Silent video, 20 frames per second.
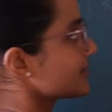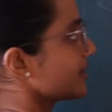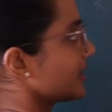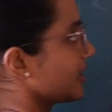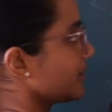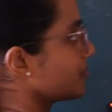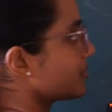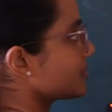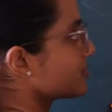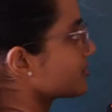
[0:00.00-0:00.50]

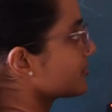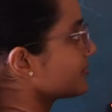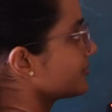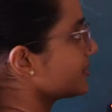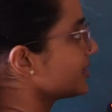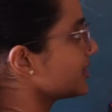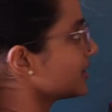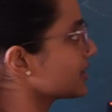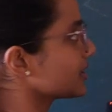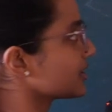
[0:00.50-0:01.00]

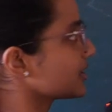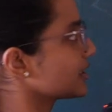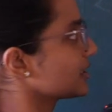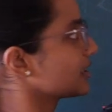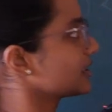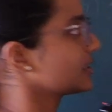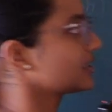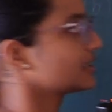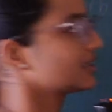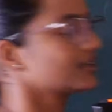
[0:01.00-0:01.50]
hypertrophy,
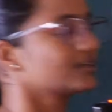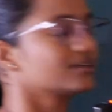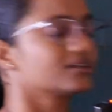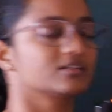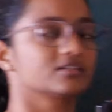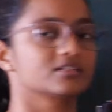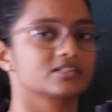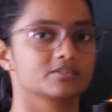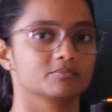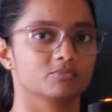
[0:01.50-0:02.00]

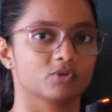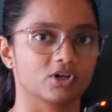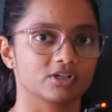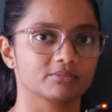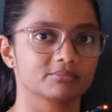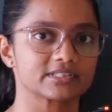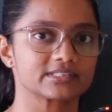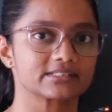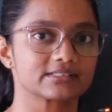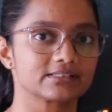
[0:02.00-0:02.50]
small
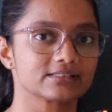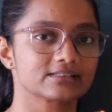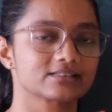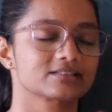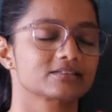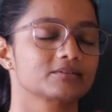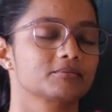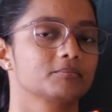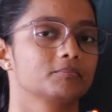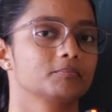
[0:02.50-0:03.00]

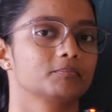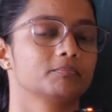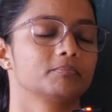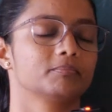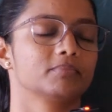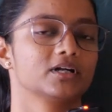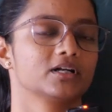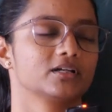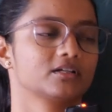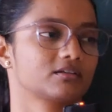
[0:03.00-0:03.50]
muscles,
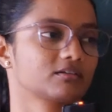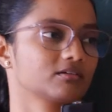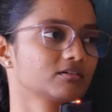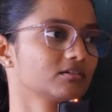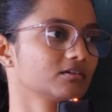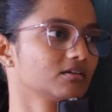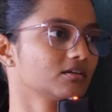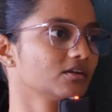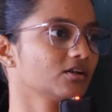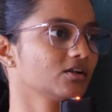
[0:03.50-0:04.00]

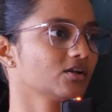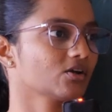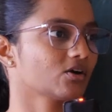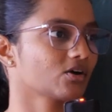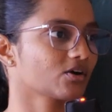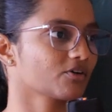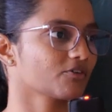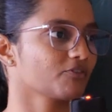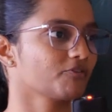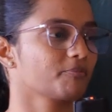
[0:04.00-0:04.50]
but a
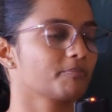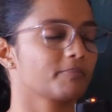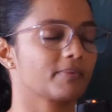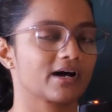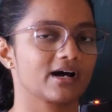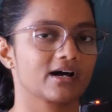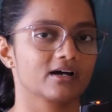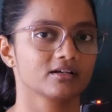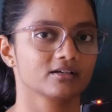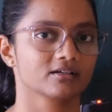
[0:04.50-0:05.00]
lot of
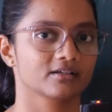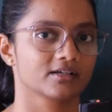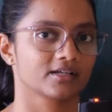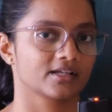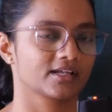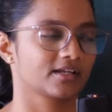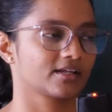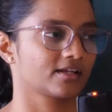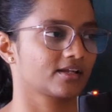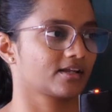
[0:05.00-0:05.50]
power
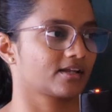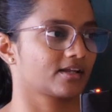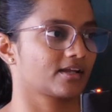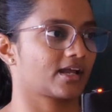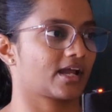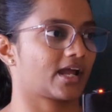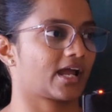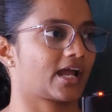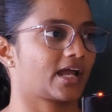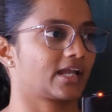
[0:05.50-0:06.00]

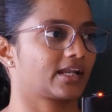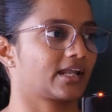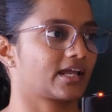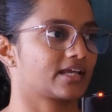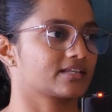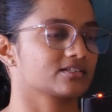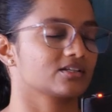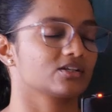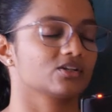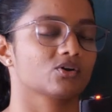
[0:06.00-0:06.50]
and
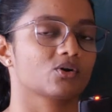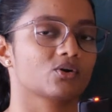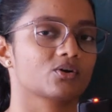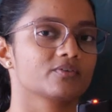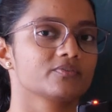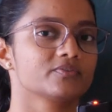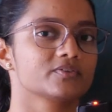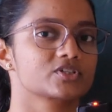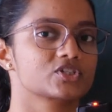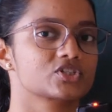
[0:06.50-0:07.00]
has a lot
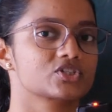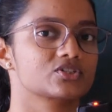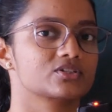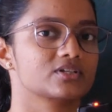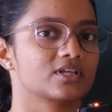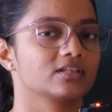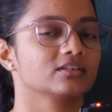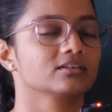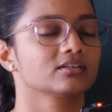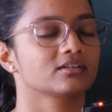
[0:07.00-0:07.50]
of
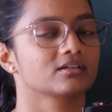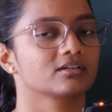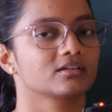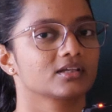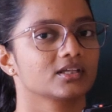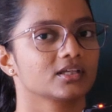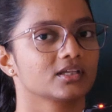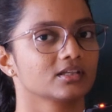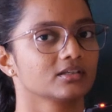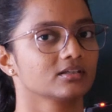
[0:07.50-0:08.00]
strength
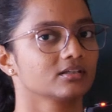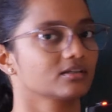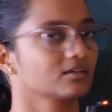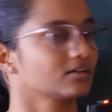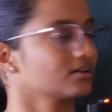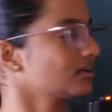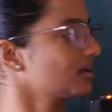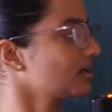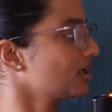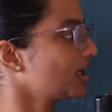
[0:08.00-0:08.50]
in
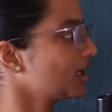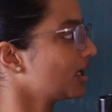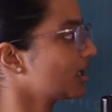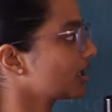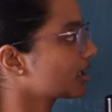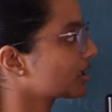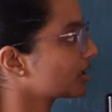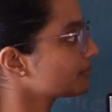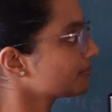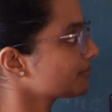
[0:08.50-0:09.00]

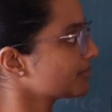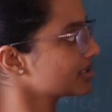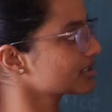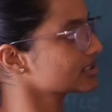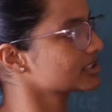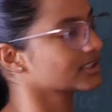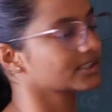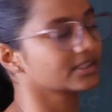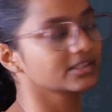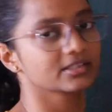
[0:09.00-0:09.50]

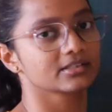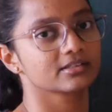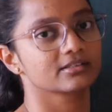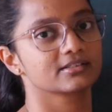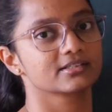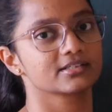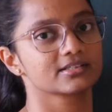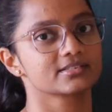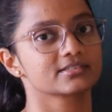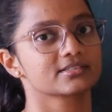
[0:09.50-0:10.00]
accomplishing
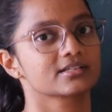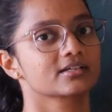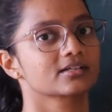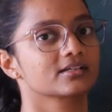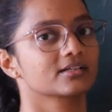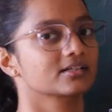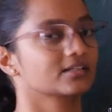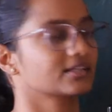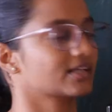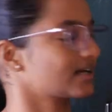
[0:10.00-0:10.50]
this
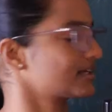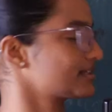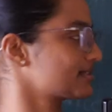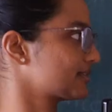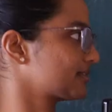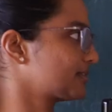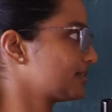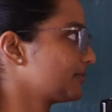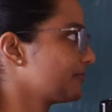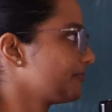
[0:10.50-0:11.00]

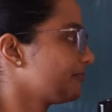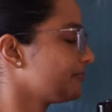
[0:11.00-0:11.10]
task.